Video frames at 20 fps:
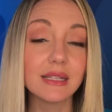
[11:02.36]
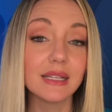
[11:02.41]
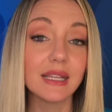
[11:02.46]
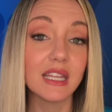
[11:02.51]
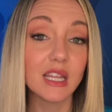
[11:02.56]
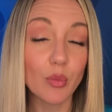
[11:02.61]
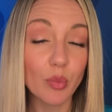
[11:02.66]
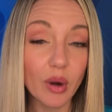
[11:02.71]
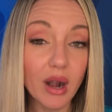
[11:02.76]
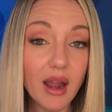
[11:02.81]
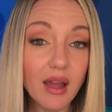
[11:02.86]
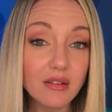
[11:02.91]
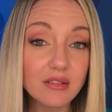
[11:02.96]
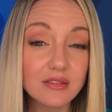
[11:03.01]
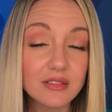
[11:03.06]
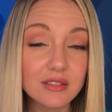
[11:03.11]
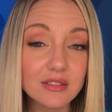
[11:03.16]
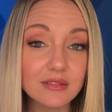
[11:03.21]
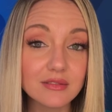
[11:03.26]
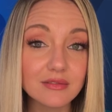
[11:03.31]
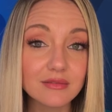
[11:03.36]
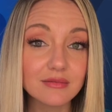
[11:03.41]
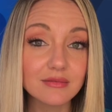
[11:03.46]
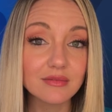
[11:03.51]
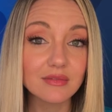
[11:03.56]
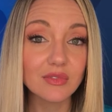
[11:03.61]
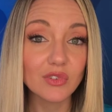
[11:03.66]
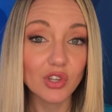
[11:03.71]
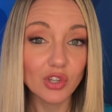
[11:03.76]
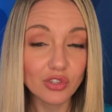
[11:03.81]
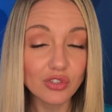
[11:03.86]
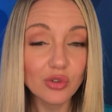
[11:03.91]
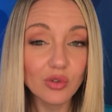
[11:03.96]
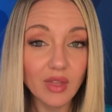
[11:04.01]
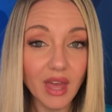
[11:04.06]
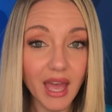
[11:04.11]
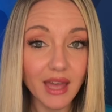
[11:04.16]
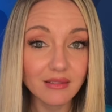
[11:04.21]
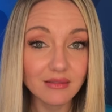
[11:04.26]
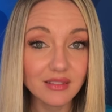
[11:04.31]
And the Browns could do
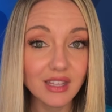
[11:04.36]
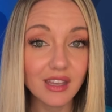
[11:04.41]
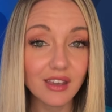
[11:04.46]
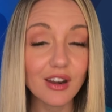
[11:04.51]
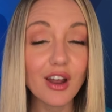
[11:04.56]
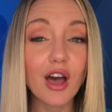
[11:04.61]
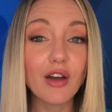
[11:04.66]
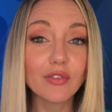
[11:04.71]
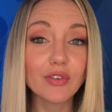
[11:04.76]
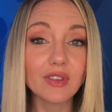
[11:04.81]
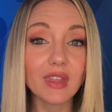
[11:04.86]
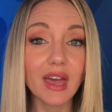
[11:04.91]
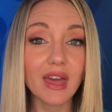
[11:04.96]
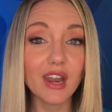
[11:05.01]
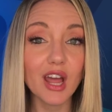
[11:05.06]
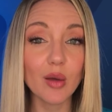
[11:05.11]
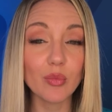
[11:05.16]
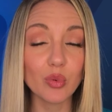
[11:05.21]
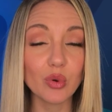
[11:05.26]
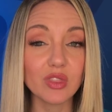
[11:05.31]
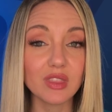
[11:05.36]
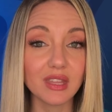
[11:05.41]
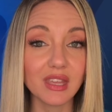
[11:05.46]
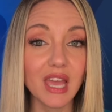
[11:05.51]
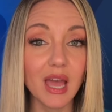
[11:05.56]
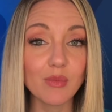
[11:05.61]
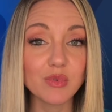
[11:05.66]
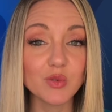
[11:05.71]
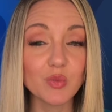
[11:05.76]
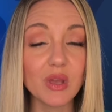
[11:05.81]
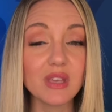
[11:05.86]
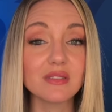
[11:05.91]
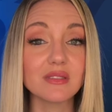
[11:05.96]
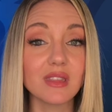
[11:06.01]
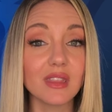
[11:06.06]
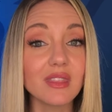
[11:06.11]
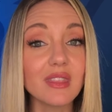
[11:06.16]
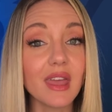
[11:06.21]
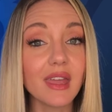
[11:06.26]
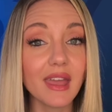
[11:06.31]
that. They could offer that up with the cap space
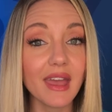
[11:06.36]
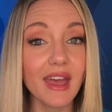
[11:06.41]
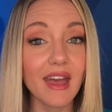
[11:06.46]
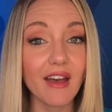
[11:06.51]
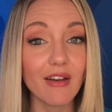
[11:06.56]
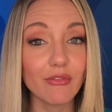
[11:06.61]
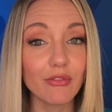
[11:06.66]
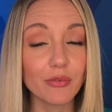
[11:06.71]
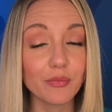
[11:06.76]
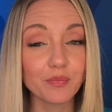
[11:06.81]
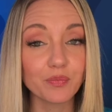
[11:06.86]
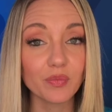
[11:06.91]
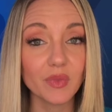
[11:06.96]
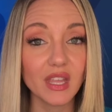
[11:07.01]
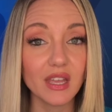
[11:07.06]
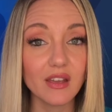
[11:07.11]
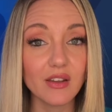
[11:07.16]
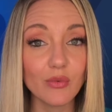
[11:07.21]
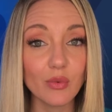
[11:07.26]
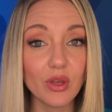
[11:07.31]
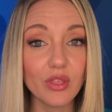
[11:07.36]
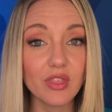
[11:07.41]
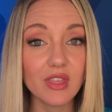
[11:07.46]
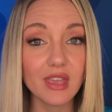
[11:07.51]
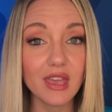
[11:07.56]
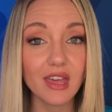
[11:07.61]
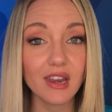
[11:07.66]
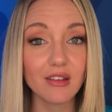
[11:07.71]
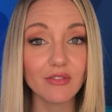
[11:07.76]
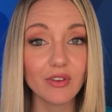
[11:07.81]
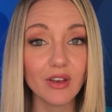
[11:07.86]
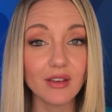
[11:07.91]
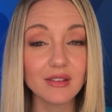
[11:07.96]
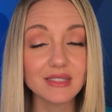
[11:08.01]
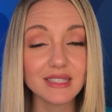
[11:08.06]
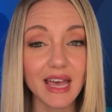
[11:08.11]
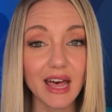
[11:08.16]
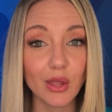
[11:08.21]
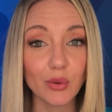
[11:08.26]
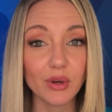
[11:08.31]
that they have with the NFL
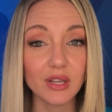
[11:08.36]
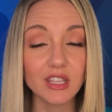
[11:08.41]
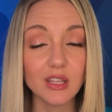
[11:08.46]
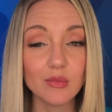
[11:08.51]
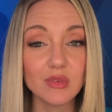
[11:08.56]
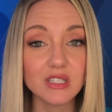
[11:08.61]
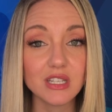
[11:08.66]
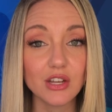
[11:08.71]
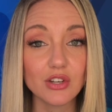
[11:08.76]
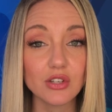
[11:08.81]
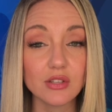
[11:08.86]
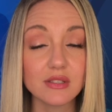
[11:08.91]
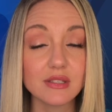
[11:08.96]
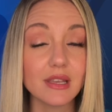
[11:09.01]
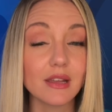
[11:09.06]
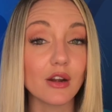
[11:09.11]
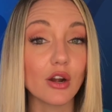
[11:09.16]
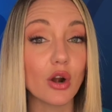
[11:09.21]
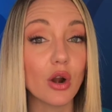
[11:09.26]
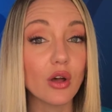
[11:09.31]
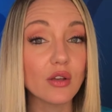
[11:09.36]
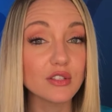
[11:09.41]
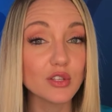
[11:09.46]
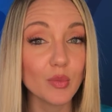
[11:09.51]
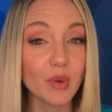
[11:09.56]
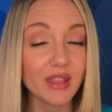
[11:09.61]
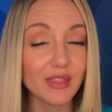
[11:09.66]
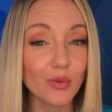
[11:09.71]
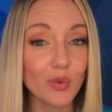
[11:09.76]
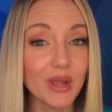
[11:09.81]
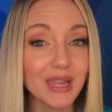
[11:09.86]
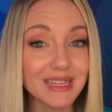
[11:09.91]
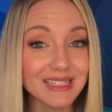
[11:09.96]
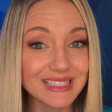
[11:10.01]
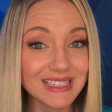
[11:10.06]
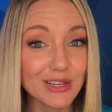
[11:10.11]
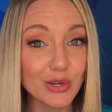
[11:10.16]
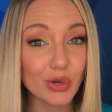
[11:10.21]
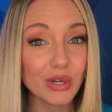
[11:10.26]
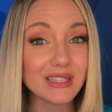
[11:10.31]
salary limitations that are also, by the way,
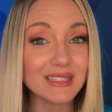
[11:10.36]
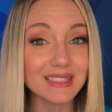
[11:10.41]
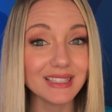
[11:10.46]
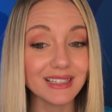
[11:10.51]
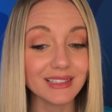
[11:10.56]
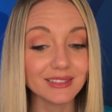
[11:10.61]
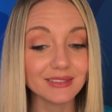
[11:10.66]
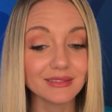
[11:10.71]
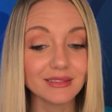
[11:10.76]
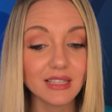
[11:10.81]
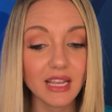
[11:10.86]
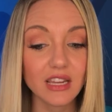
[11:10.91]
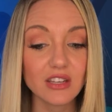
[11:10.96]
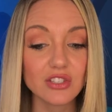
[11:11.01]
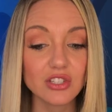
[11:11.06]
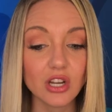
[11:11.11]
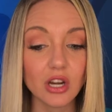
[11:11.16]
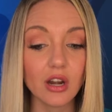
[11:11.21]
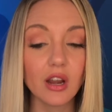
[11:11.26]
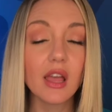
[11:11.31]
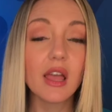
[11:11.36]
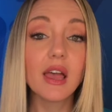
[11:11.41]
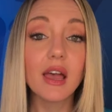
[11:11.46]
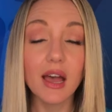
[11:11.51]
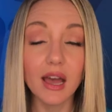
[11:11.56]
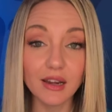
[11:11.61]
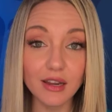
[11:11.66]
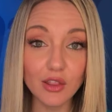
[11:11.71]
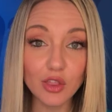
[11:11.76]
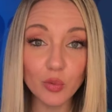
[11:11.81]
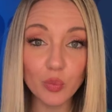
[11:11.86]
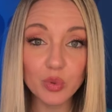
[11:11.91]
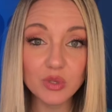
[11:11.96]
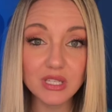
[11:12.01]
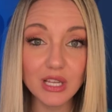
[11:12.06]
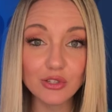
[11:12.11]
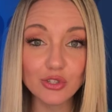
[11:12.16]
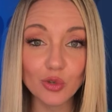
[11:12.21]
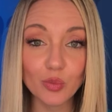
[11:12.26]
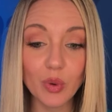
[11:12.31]
decreasing next year. Another
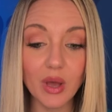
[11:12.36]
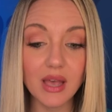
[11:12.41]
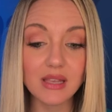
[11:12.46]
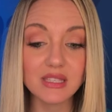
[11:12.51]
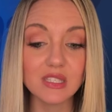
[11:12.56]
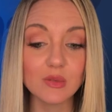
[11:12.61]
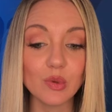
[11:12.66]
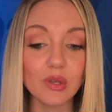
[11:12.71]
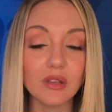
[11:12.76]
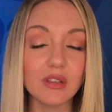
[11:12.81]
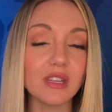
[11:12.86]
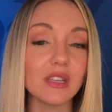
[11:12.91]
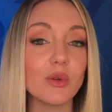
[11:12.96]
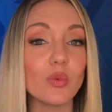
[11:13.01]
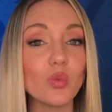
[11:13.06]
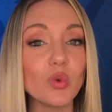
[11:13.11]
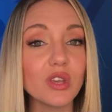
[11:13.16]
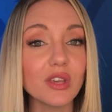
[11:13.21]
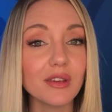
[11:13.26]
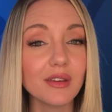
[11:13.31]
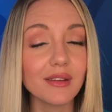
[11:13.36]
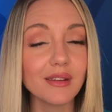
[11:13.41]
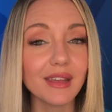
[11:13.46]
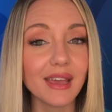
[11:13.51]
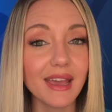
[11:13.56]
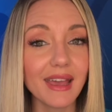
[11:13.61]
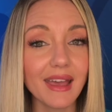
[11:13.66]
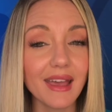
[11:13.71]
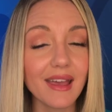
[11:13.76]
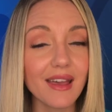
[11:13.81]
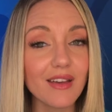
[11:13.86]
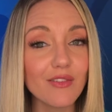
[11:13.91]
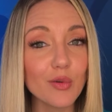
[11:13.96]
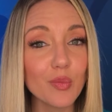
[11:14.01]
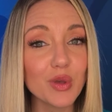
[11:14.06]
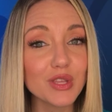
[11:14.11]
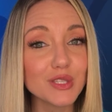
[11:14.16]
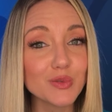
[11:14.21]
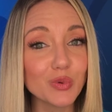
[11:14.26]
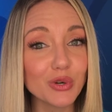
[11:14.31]
potential possibility we could have a
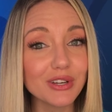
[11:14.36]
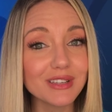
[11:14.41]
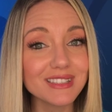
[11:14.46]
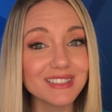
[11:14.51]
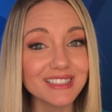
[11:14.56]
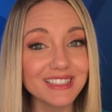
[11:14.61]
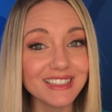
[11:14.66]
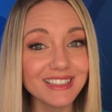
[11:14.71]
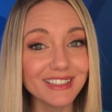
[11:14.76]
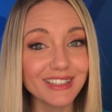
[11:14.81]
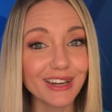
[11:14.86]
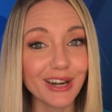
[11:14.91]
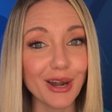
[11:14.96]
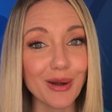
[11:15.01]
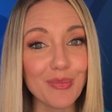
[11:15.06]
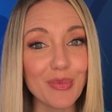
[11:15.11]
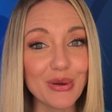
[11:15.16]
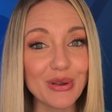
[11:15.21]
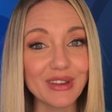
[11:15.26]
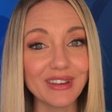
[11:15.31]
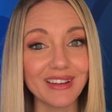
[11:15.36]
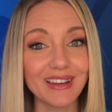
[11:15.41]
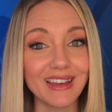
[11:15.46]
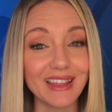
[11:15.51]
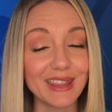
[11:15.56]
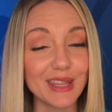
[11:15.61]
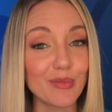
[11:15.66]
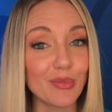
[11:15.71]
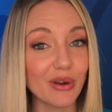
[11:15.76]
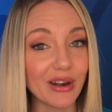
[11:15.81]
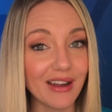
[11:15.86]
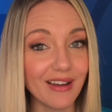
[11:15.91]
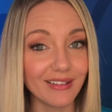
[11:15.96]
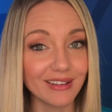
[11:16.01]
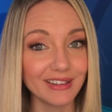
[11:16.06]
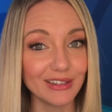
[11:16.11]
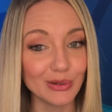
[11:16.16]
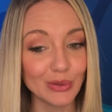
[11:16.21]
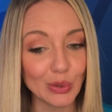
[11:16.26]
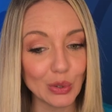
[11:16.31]
Pittsburgh Steeler putting on the brown
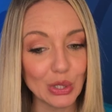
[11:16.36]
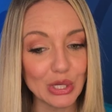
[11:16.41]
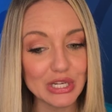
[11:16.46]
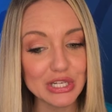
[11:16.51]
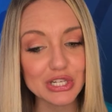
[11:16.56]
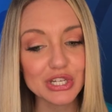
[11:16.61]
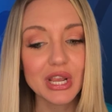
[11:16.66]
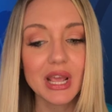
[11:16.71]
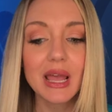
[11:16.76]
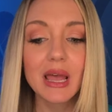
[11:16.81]
and orange.